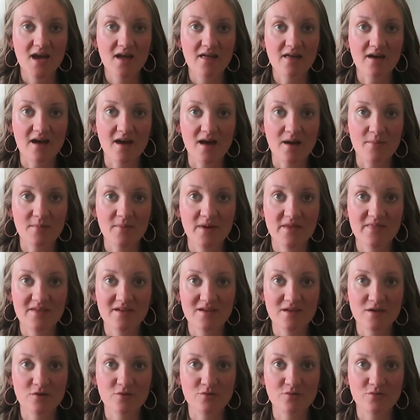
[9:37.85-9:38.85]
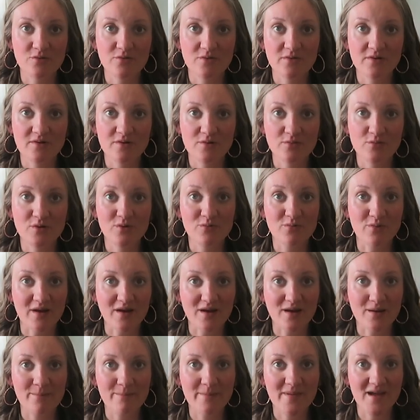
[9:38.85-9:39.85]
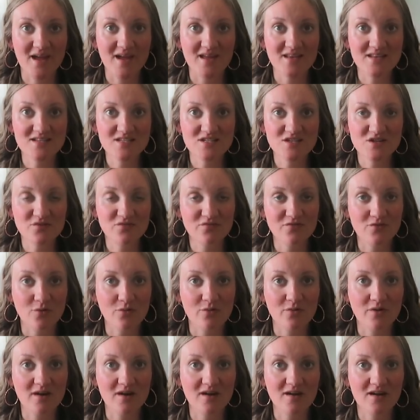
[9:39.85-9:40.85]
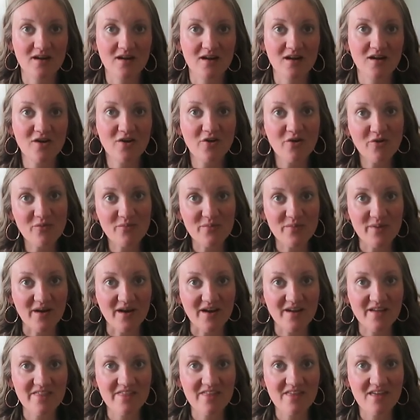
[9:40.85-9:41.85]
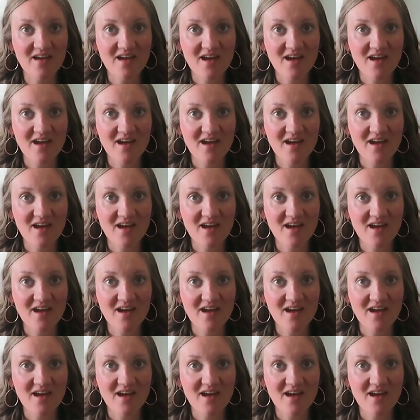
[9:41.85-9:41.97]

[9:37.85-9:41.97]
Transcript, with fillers: um, and that you would recommend for a home birth.